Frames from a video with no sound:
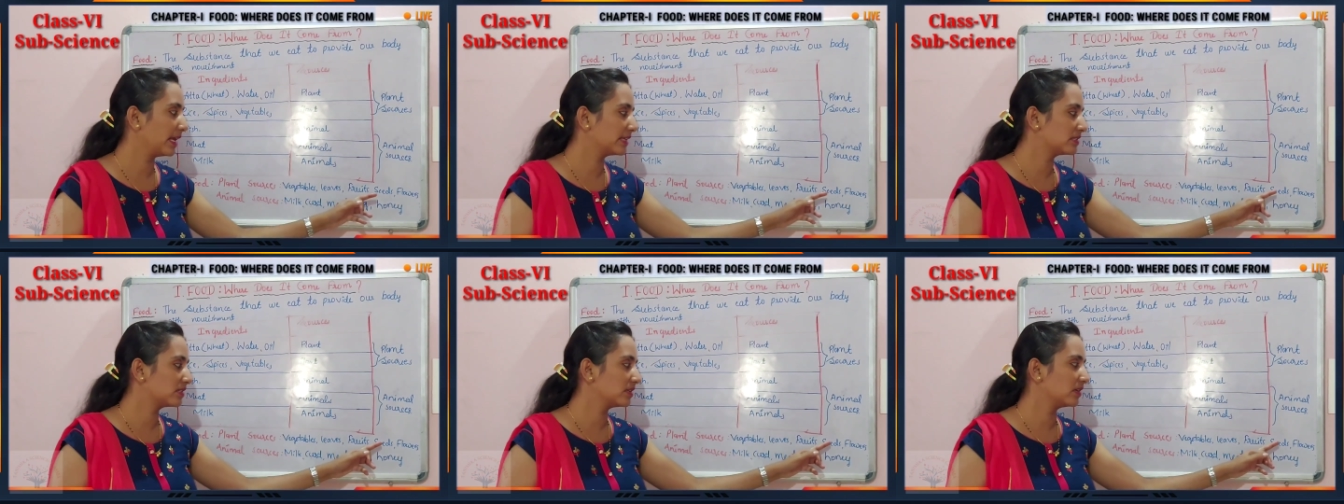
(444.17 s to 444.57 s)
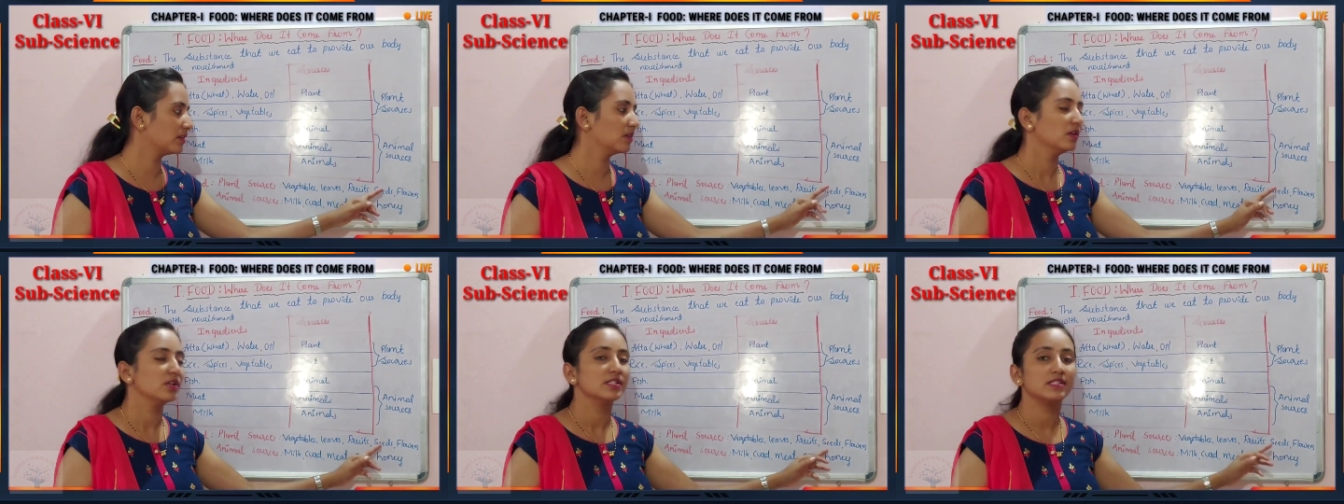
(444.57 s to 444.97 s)
Next,
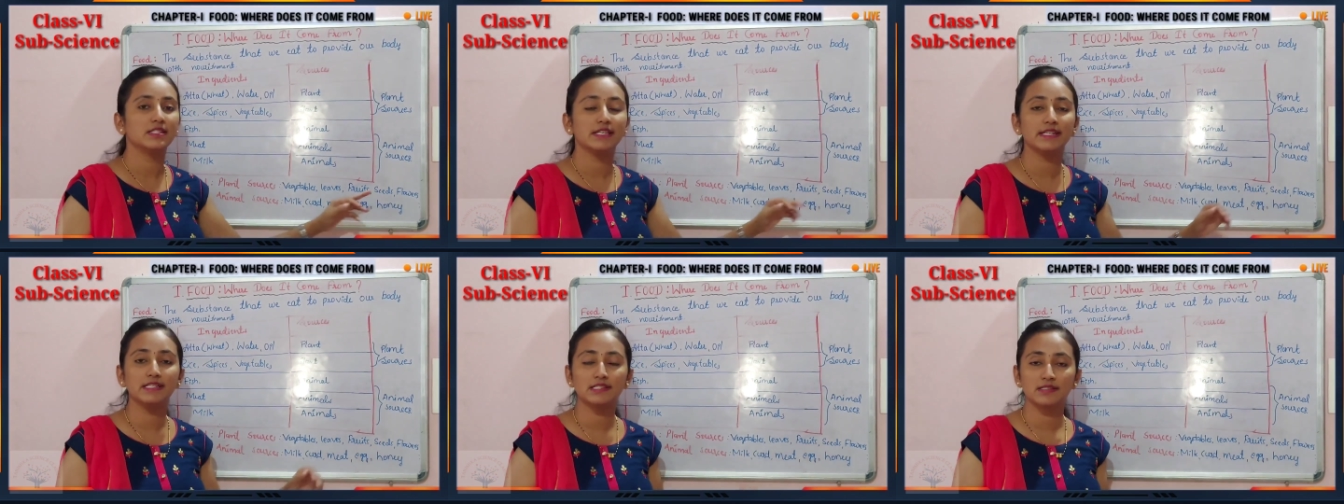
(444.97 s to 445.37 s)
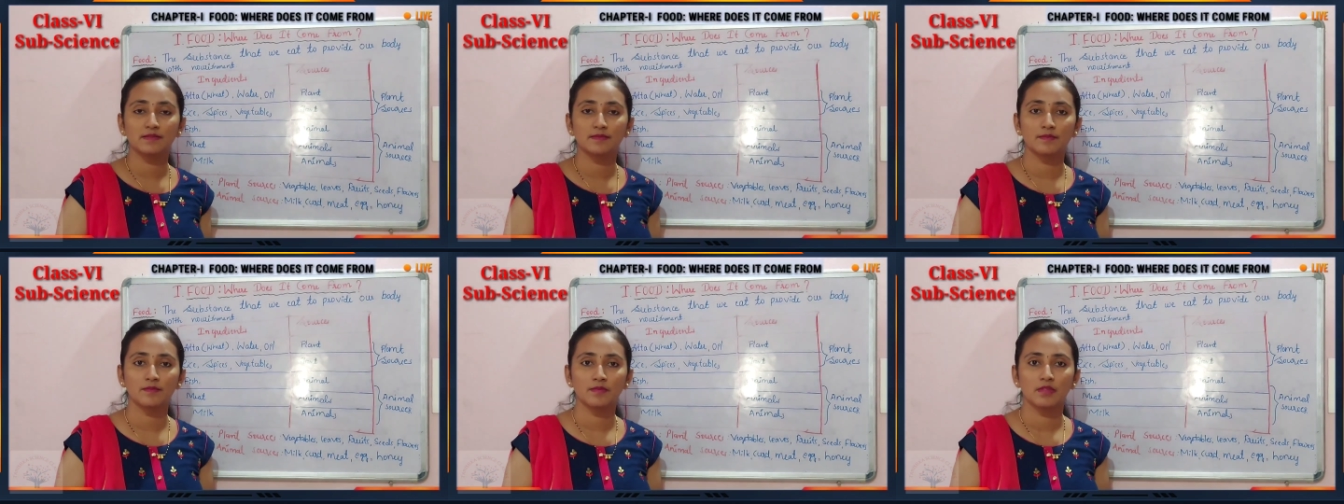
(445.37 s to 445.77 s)
seeds.
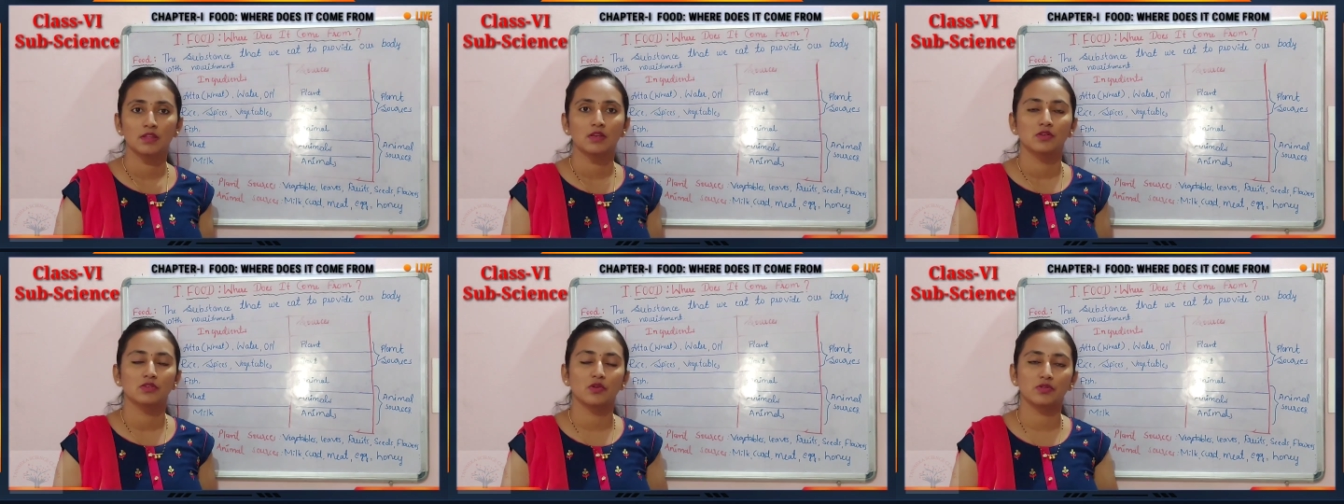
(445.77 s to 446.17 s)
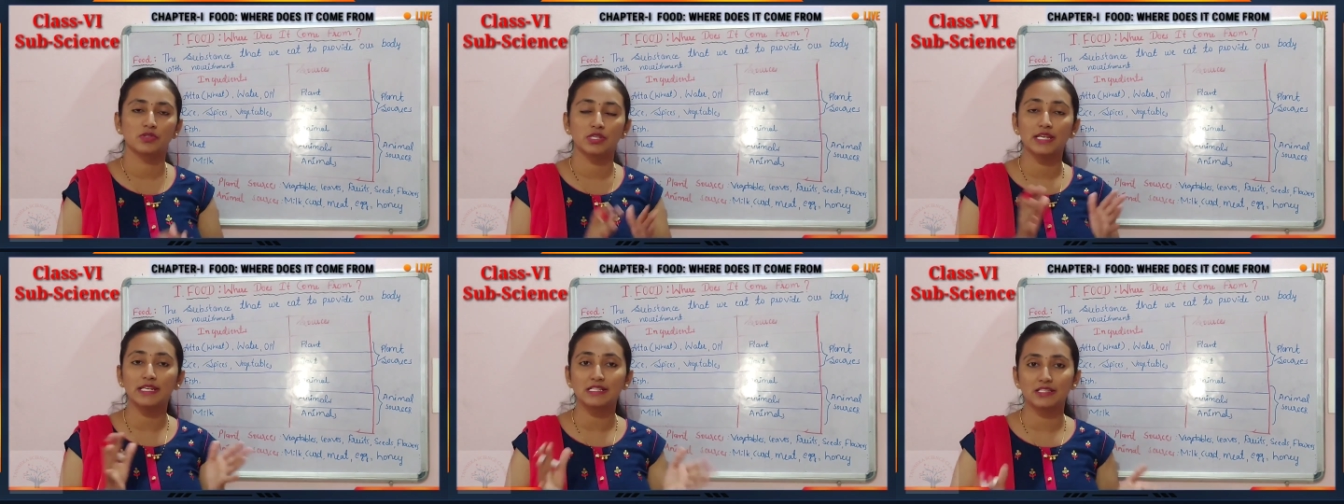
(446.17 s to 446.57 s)
So
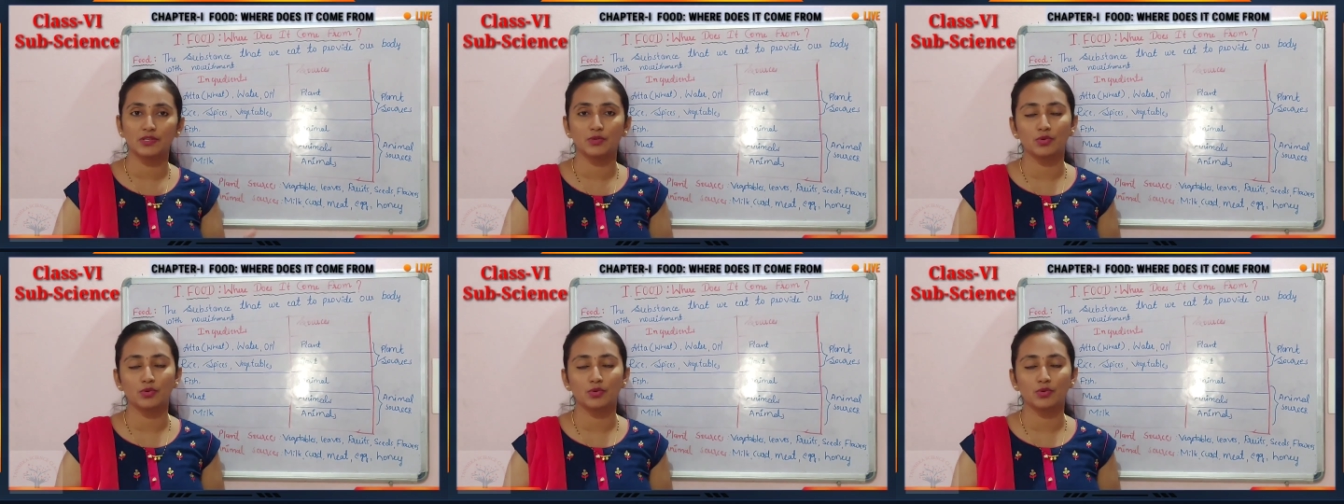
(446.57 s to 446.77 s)
seeds,